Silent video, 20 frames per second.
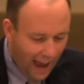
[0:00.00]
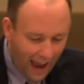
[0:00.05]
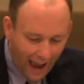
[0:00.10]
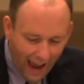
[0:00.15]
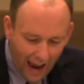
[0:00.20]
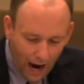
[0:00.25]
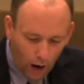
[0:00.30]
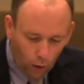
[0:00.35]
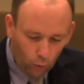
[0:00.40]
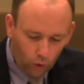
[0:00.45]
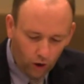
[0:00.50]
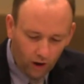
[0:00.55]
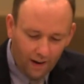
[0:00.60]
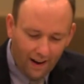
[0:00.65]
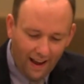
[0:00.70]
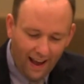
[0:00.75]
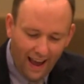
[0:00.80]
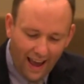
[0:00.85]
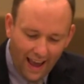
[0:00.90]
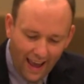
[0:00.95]
our
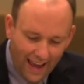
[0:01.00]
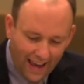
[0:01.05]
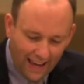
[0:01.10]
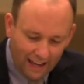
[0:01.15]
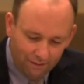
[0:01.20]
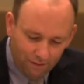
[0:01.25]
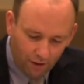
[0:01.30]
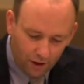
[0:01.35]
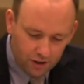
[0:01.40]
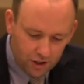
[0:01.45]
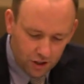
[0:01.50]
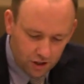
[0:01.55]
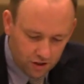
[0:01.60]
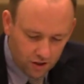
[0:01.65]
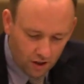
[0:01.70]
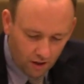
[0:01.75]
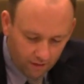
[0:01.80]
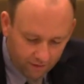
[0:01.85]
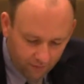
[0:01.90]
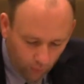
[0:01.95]
head, verses
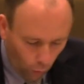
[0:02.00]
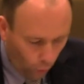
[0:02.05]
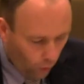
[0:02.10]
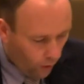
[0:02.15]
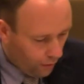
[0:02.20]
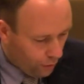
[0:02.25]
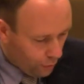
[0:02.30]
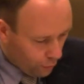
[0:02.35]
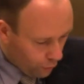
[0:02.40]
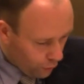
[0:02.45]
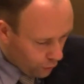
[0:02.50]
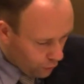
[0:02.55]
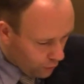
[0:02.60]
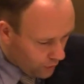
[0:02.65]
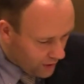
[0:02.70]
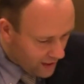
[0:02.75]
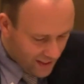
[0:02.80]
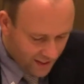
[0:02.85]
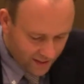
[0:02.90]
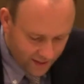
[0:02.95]
4 through
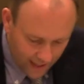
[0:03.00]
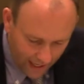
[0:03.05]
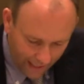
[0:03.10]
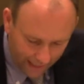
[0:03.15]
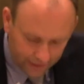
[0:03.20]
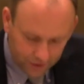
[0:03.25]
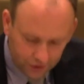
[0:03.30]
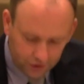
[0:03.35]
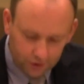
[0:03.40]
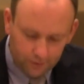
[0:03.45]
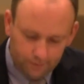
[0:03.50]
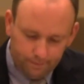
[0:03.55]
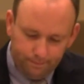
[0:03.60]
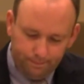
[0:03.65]
6.